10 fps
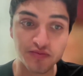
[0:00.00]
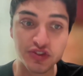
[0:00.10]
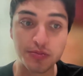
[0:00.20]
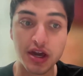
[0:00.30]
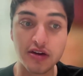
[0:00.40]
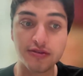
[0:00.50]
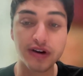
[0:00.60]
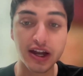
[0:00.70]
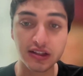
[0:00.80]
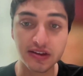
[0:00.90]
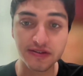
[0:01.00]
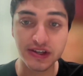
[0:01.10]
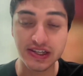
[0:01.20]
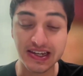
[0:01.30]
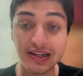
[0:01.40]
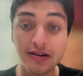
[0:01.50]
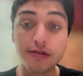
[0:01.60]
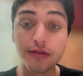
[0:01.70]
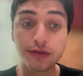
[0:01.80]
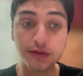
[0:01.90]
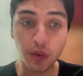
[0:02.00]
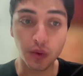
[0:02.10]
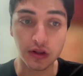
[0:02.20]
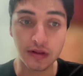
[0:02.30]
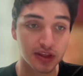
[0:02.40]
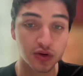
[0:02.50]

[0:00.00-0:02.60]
to pay filing fees in full